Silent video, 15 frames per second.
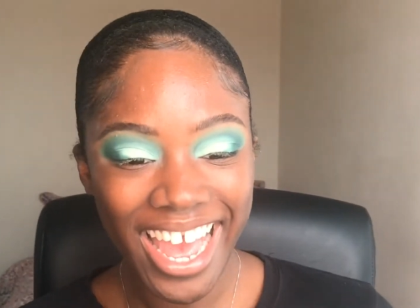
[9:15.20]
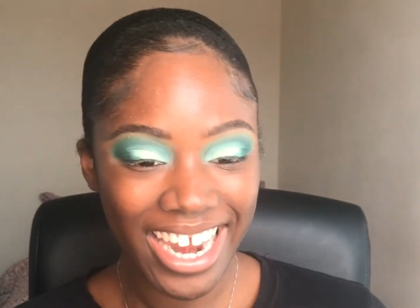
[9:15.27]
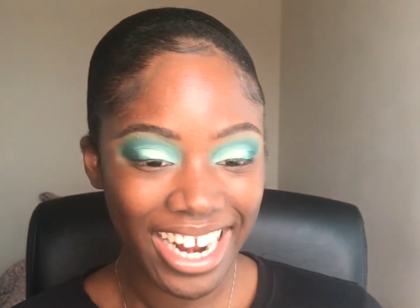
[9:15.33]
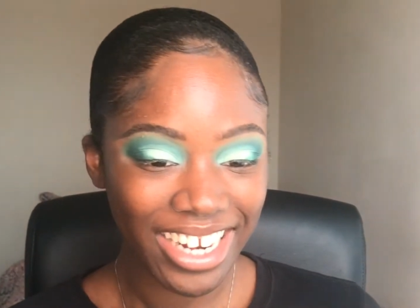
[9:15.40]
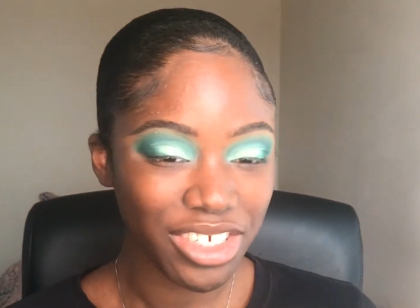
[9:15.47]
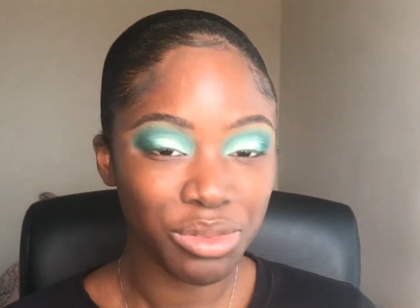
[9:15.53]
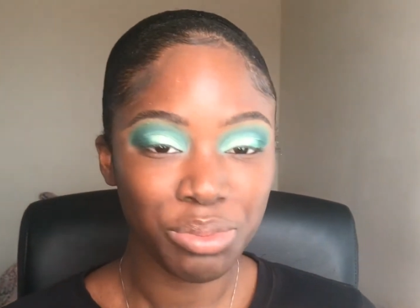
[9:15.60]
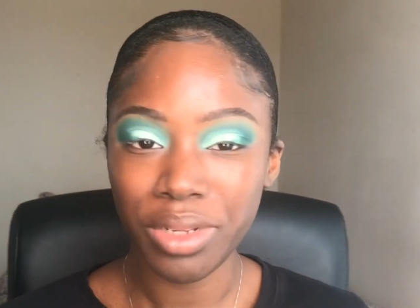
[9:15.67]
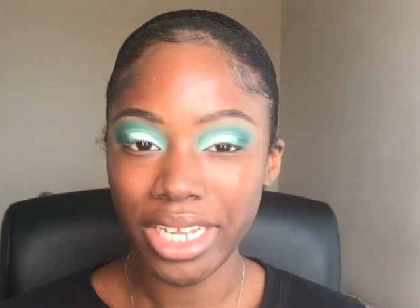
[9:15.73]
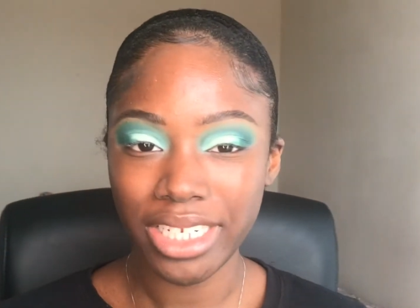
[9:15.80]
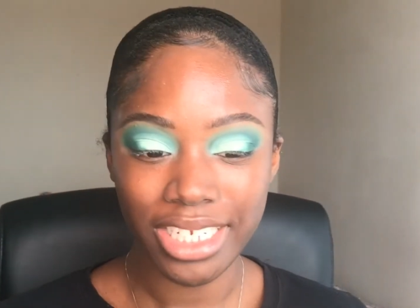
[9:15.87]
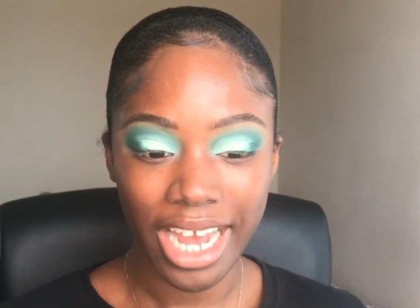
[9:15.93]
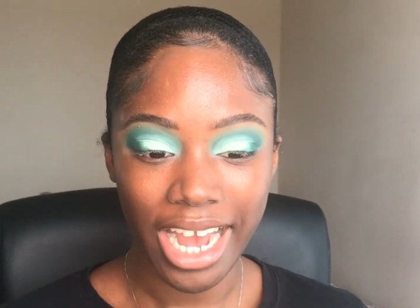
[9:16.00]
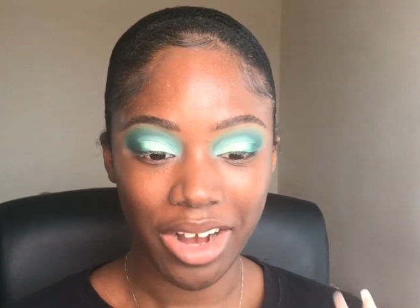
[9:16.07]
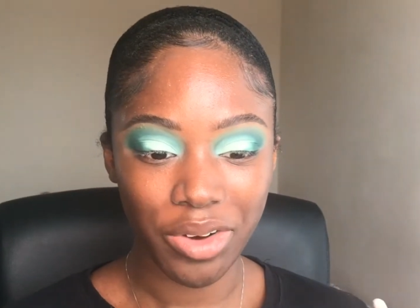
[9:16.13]
and I just
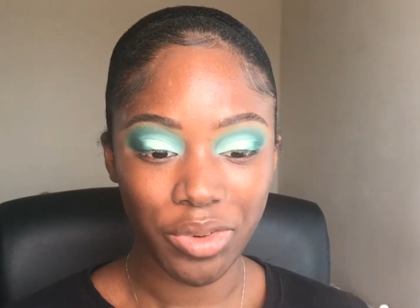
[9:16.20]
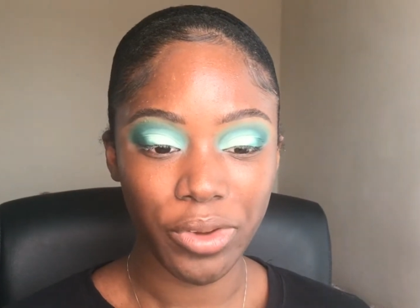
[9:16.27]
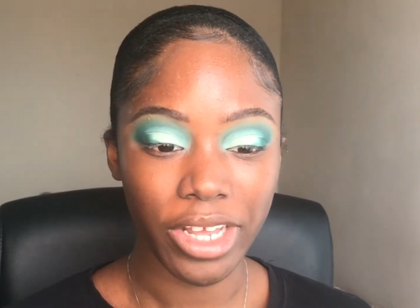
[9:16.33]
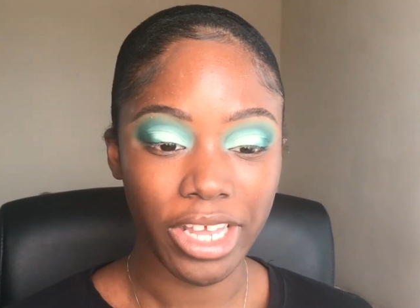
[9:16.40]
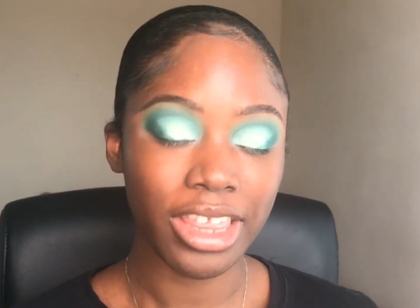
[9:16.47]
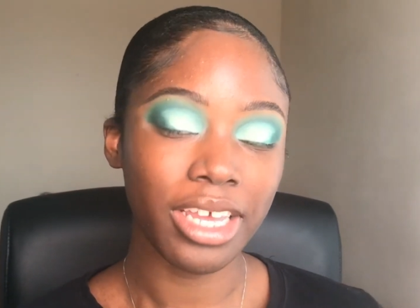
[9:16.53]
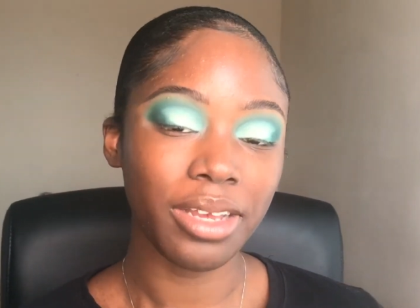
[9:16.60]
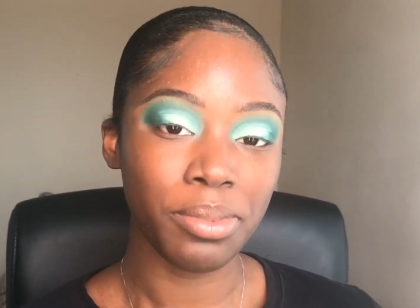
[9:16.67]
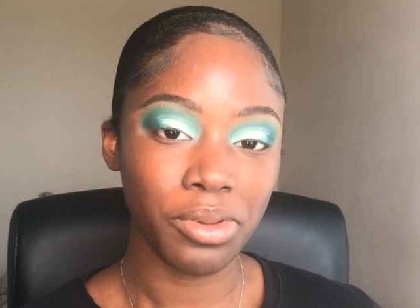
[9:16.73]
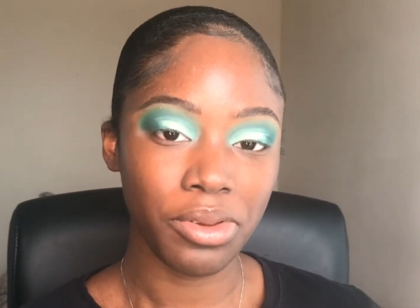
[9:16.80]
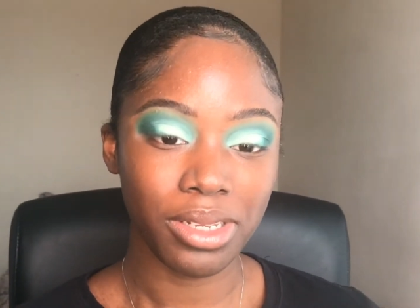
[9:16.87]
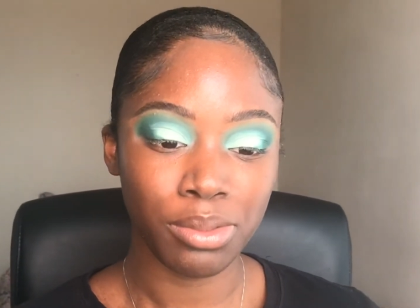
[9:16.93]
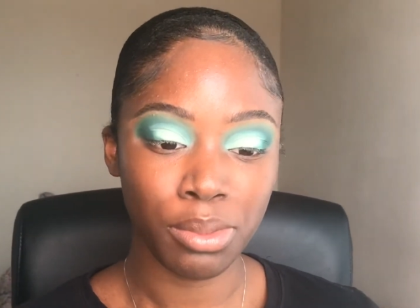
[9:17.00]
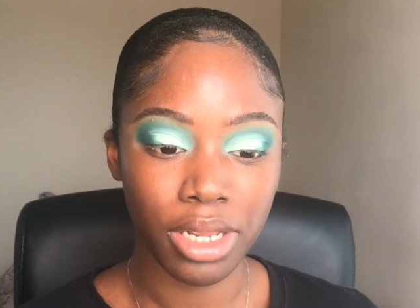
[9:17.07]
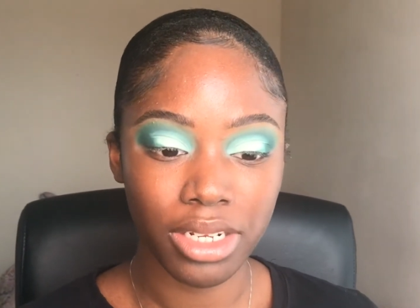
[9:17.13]
blend it out with a
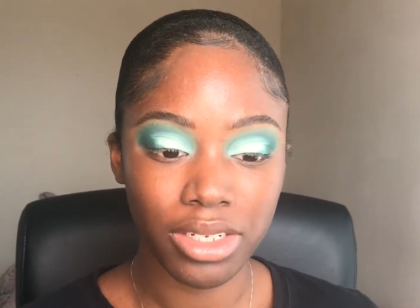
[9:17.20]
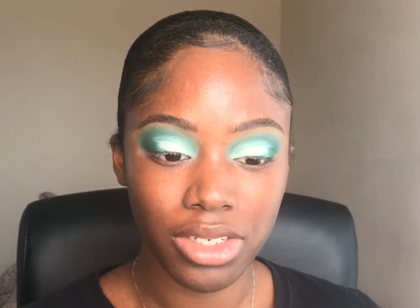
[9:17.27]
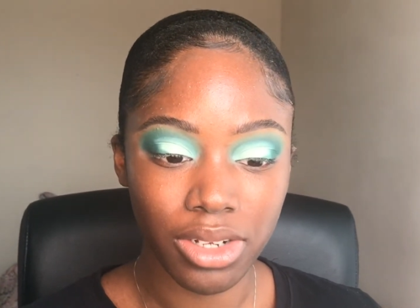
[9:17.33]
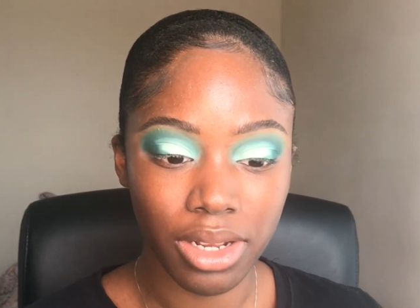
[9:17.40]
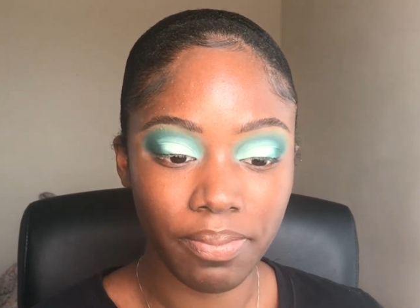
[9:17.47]
beauty sponge.